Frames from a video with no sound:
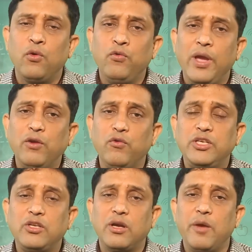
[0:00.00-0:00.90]
when we
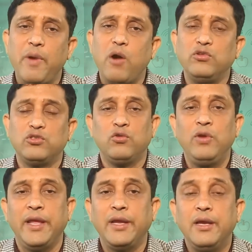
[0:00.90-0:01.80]
talk about
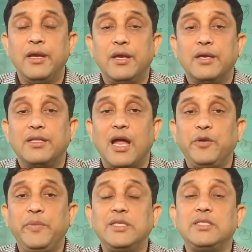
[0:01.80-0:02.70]
schooling,
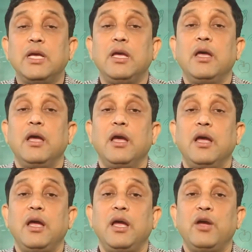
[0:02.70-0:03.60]
that means
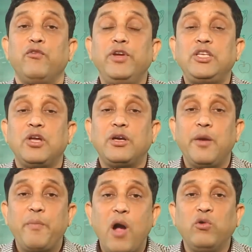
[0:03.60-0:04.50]
we talk
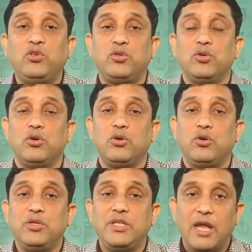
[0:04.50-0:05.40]
about
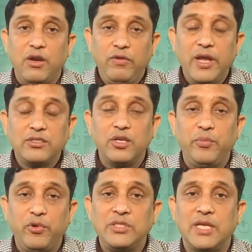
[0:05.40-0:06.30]
the education
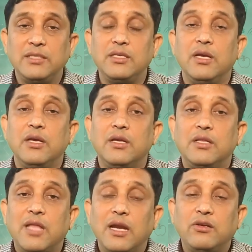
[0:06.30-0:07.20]
process
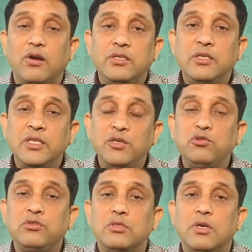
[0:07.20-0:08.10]
that
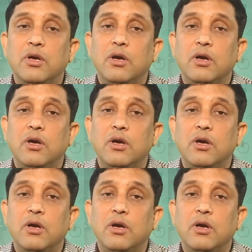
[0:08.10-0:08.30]
continues